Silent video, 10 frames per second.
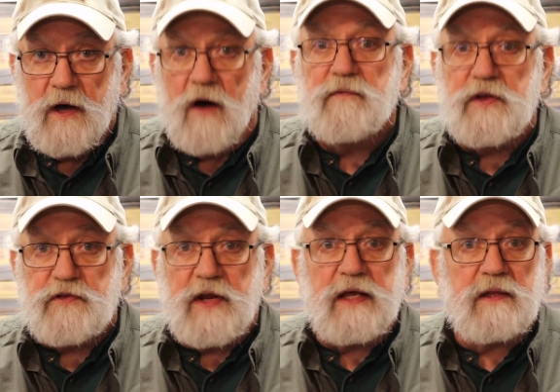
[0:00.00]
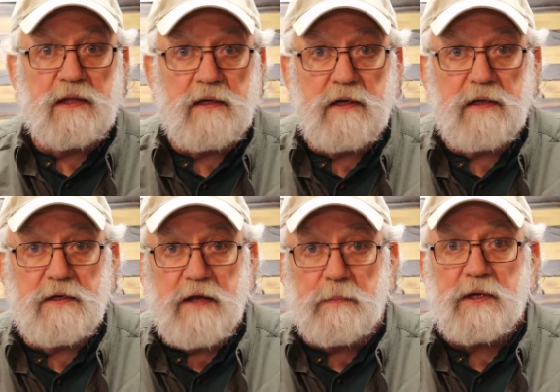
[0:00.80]
of the state
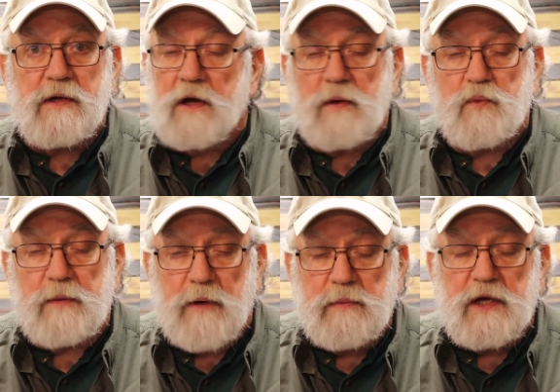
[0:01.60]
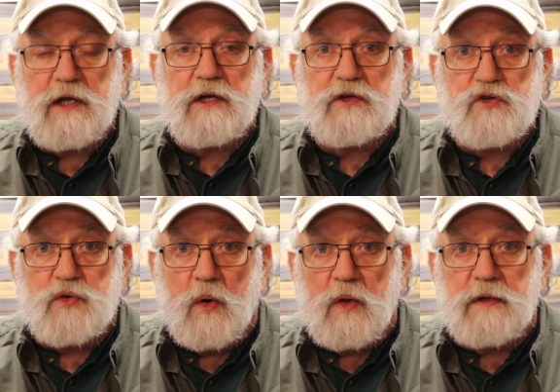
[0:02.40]
Demo uh, Republican
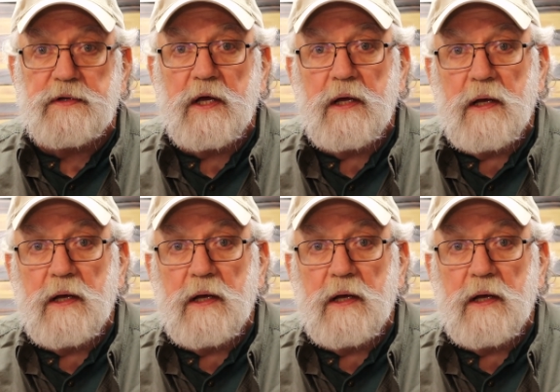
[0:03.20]
controlled